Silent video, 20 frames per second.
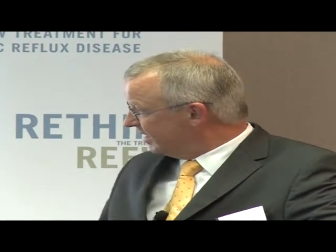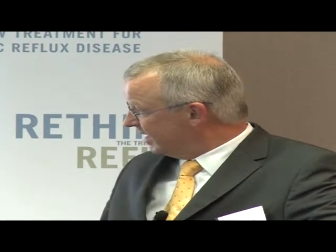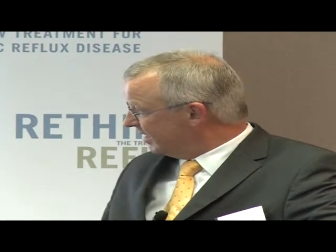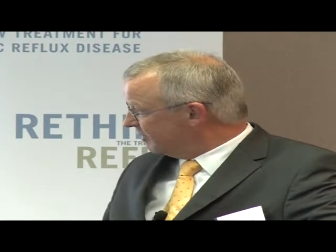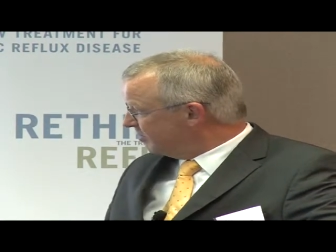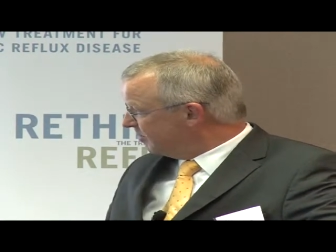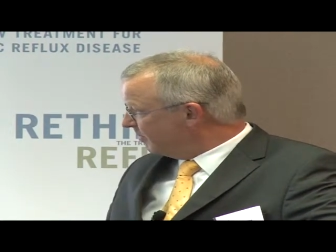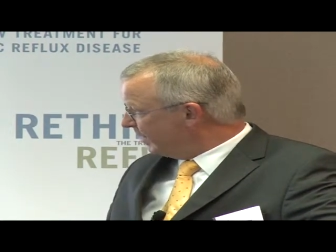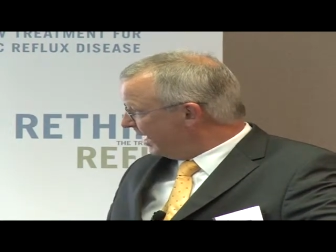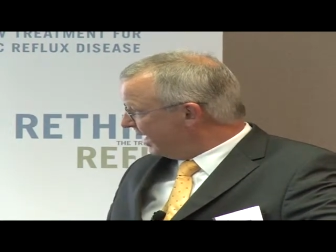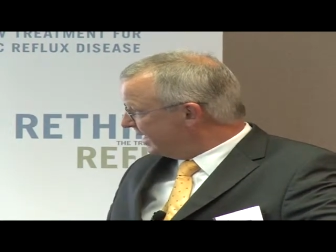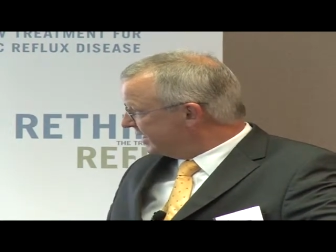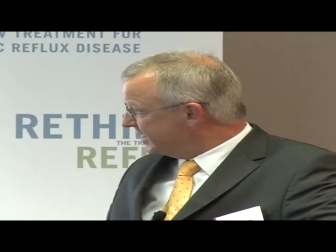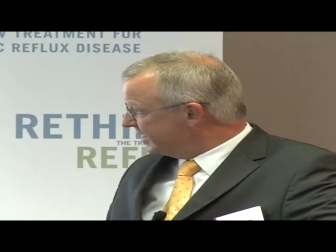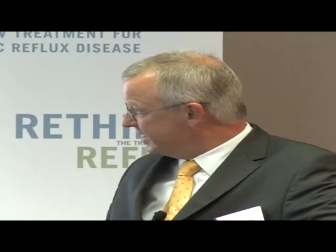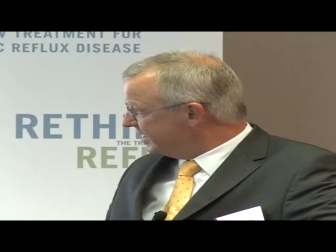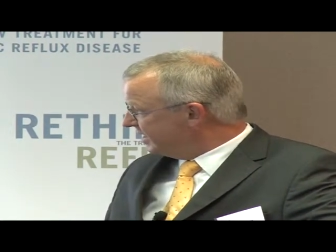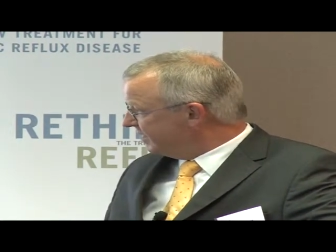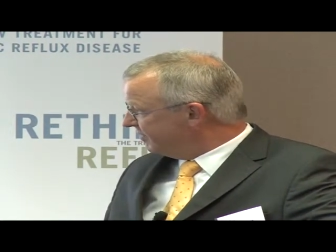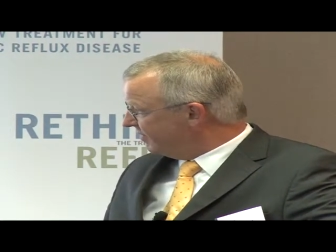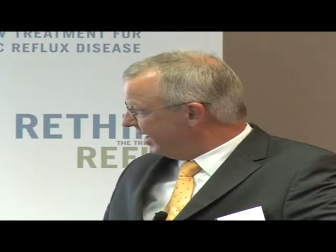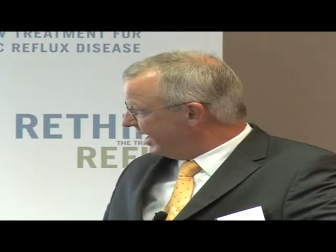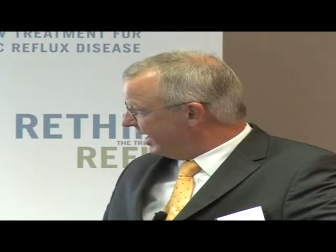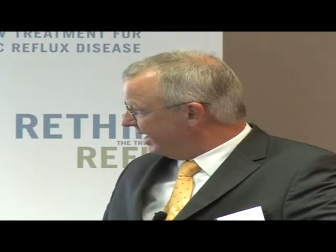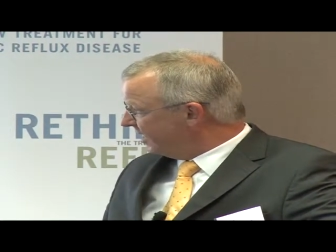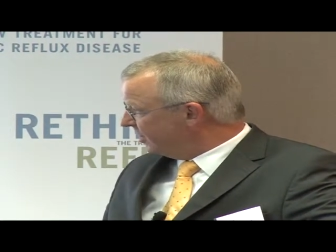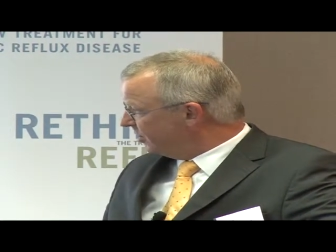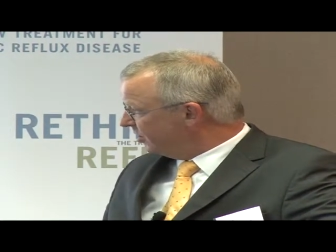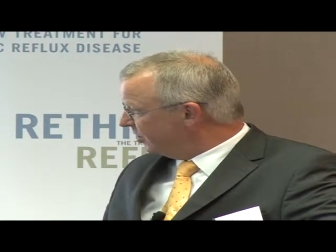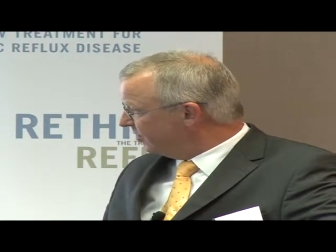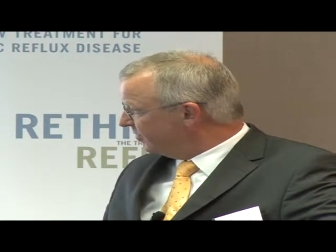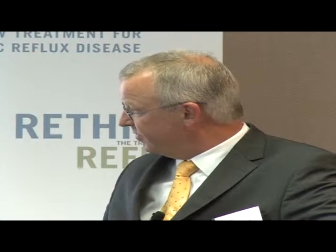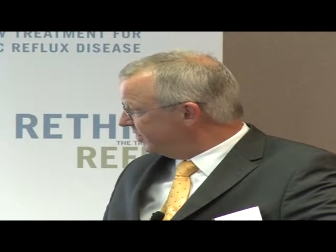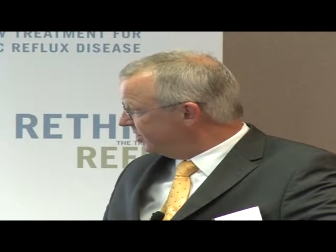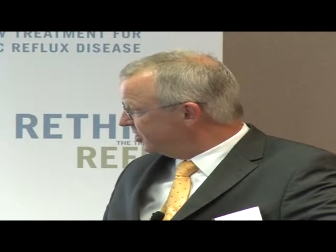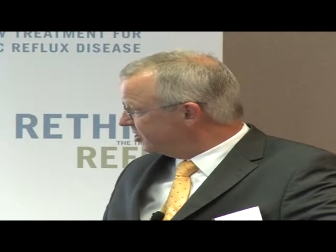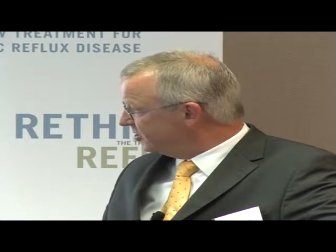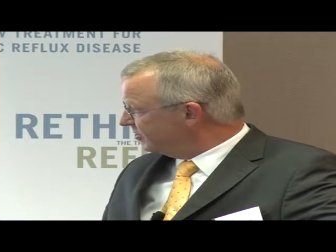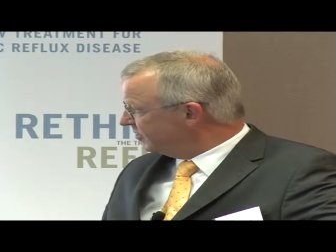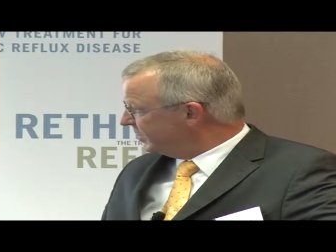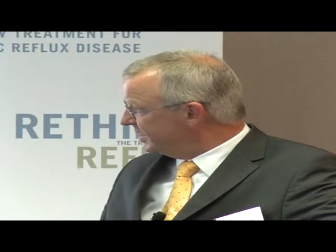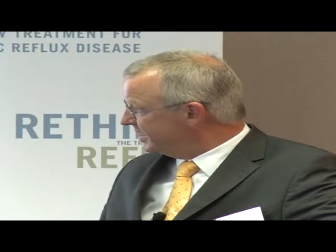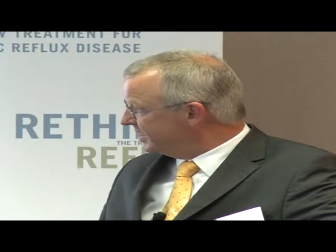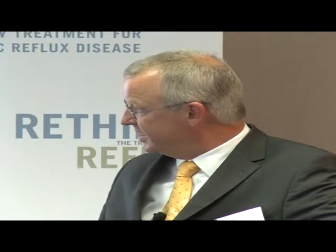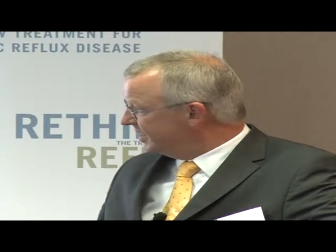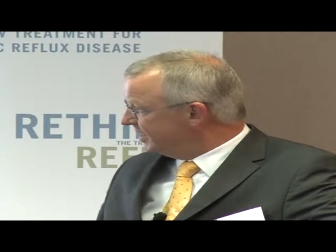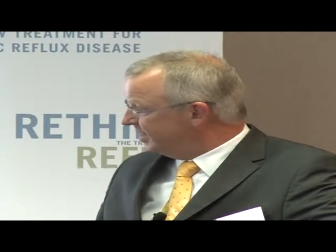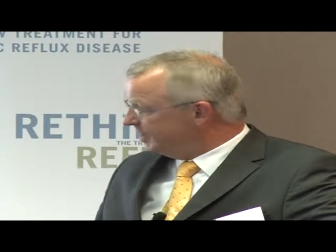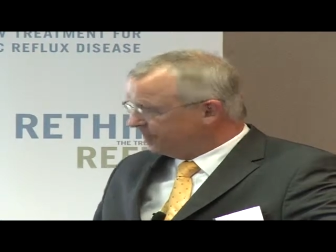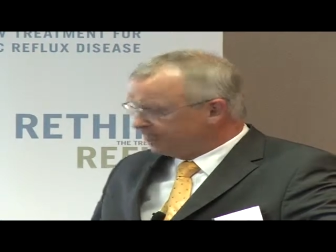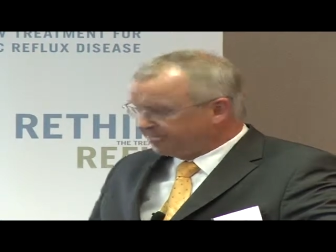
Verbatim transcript: that we might see vagal nerve injuries,